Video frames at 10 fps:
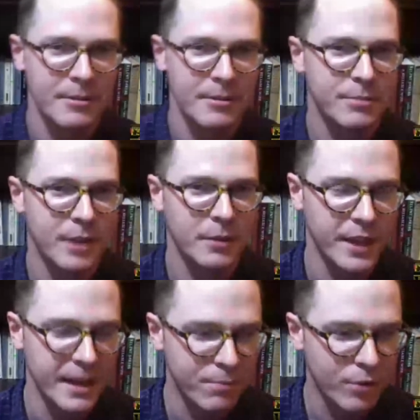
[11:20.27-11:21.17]
probably go for
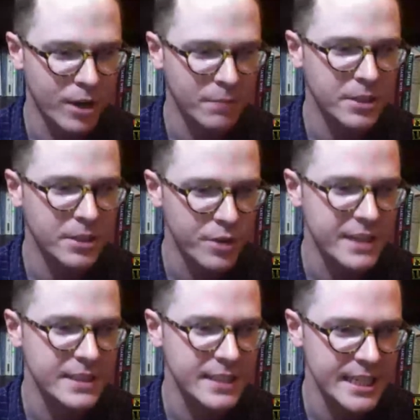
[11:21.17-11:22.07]
that, and probably
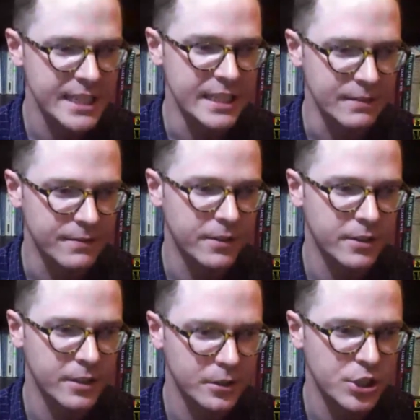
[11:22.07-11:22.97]
green tea
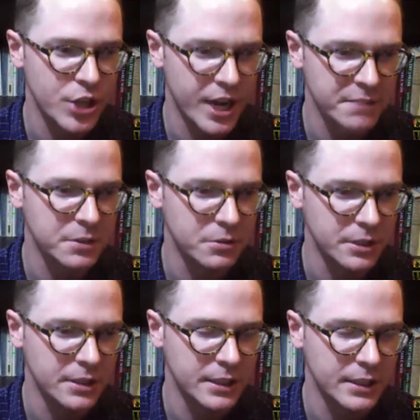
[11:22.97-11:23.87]
very good jasmine
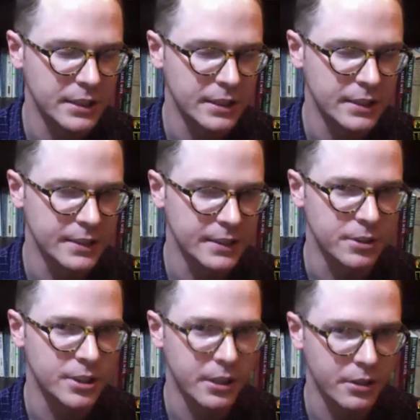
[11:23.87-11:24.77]
green tea because that's what
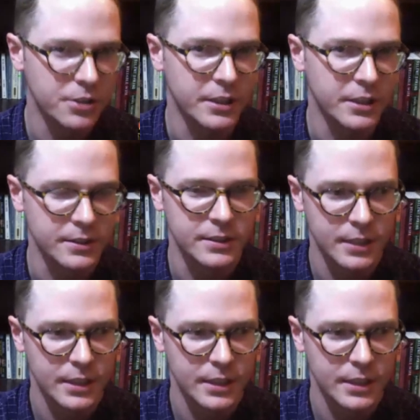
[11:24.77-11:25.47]
Shara drinks.